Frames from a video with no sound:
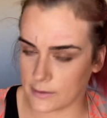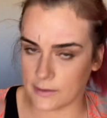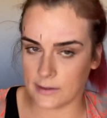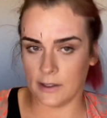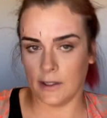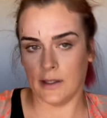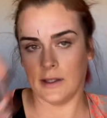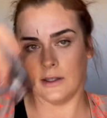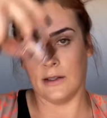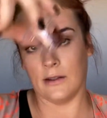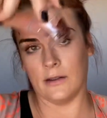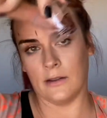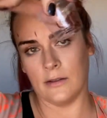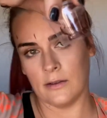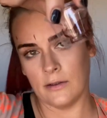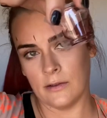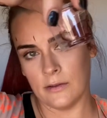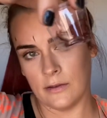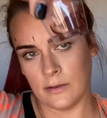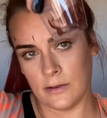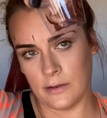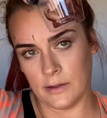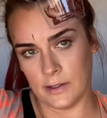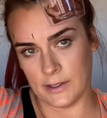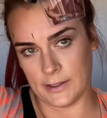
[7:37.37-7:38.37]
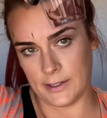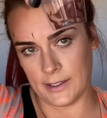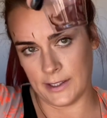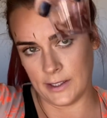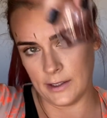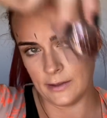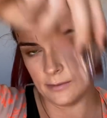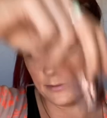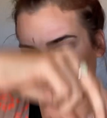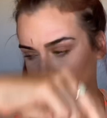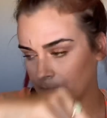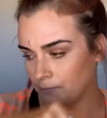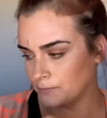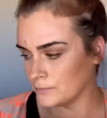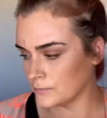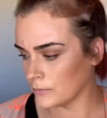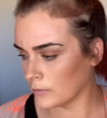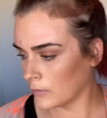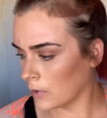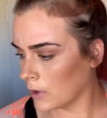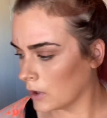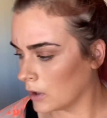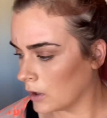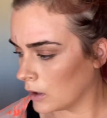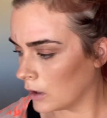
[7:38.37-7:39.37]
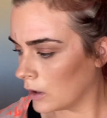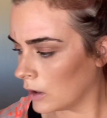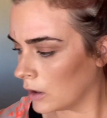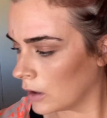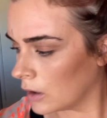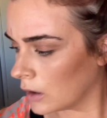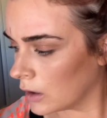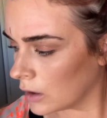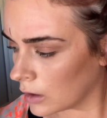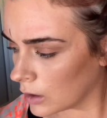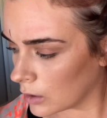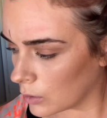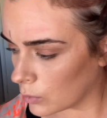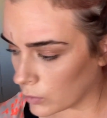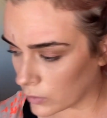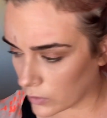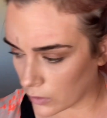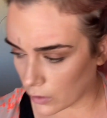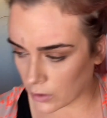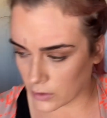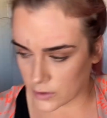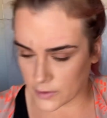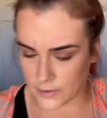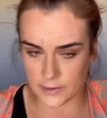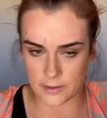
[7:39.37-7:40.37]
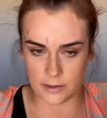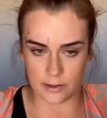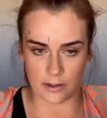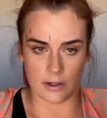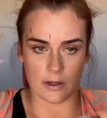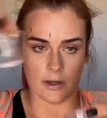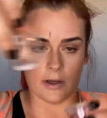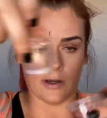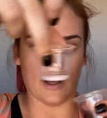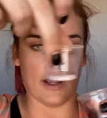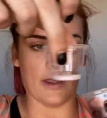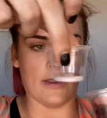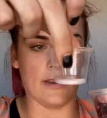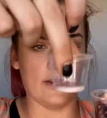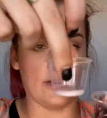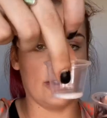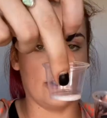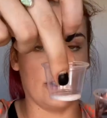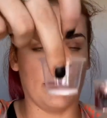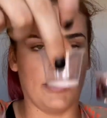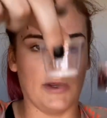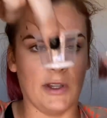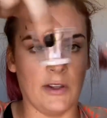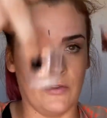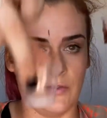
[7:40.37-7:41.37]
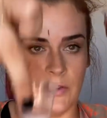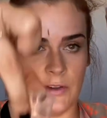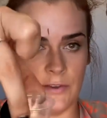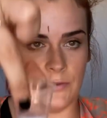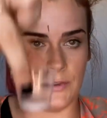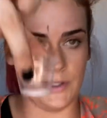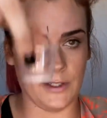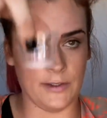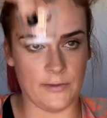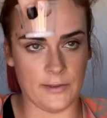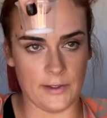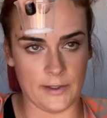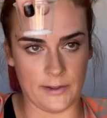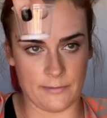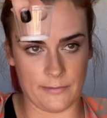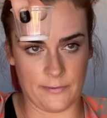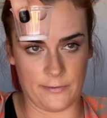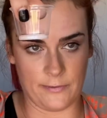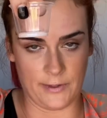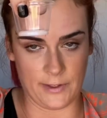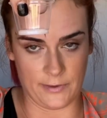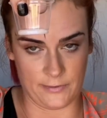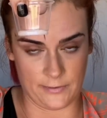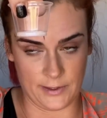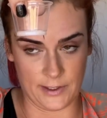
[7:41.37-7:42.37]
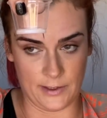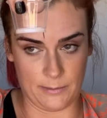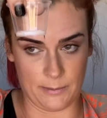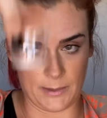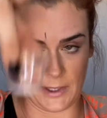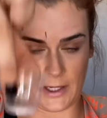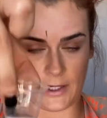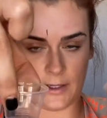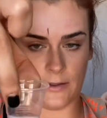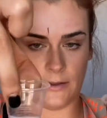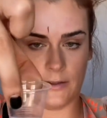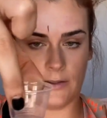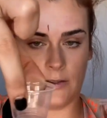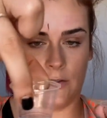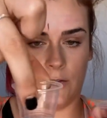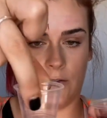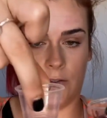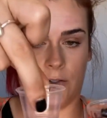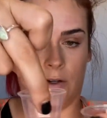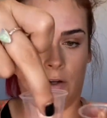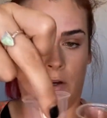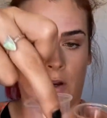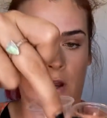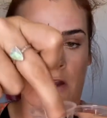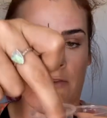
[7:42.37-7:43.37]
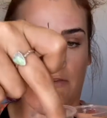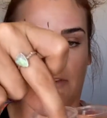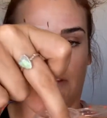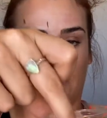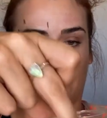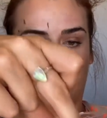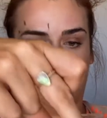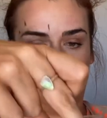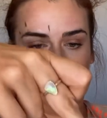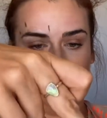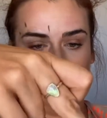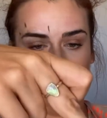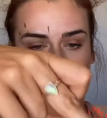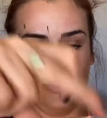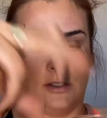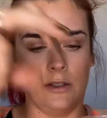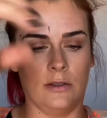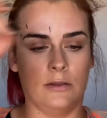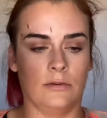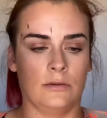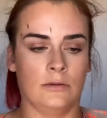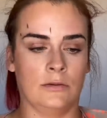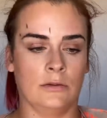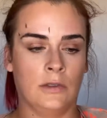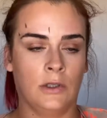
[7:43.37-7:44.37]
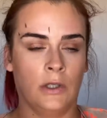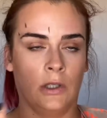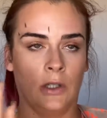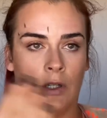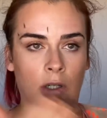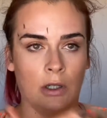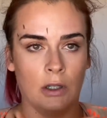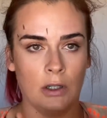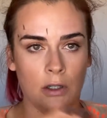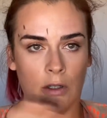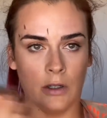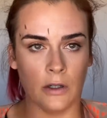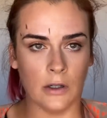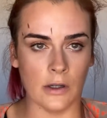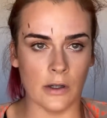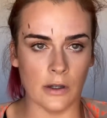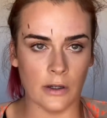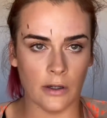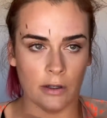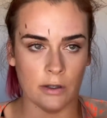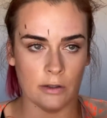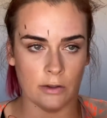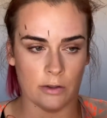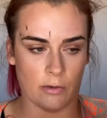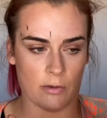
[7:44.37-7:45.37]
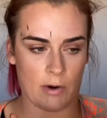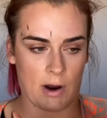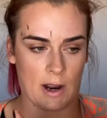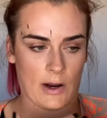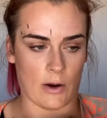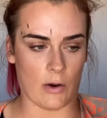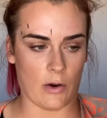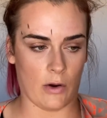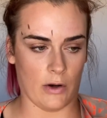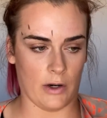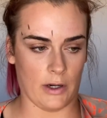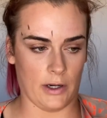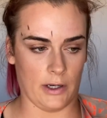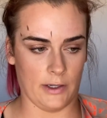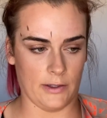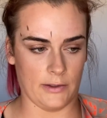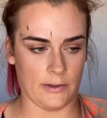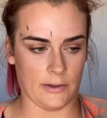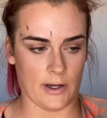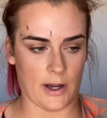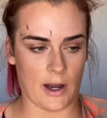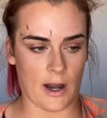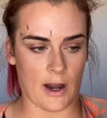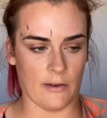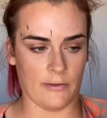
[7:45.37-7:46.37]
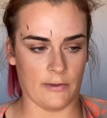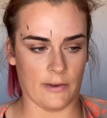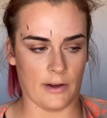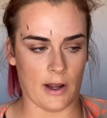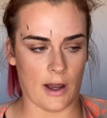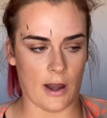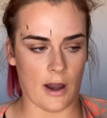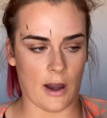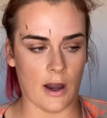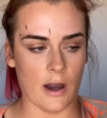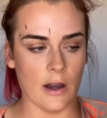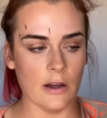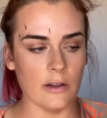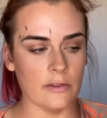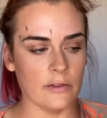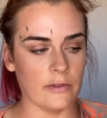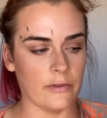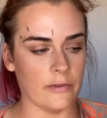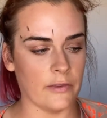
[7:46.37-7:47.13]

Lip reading: in the tint with the oxidant. Now this should be 50-50 mix. So I've given you the right quantity, so half and half.